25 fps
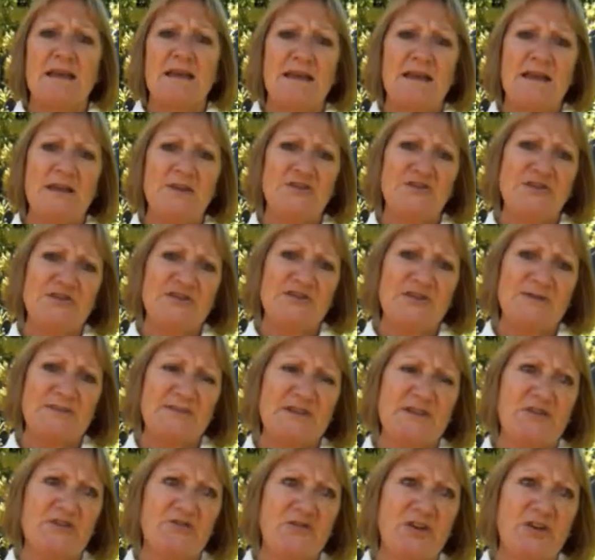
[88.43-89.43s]
he introduced
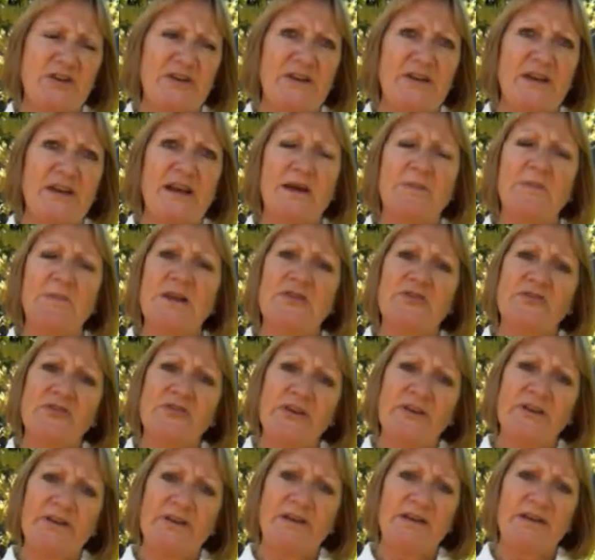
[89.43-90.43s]
me to Rhonda, and I met
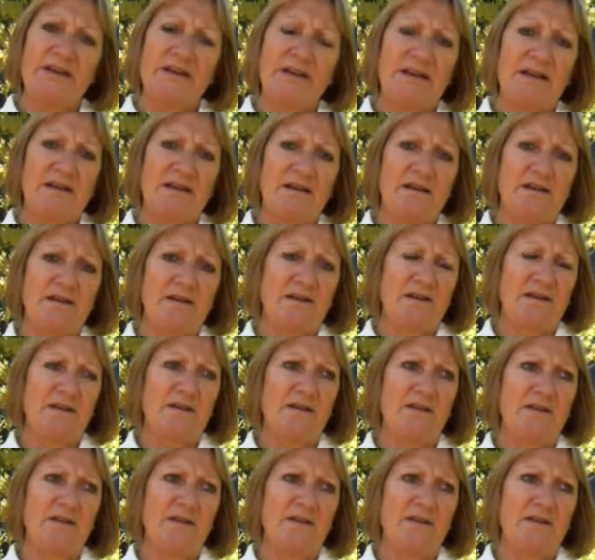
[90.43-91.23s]
Rhonda in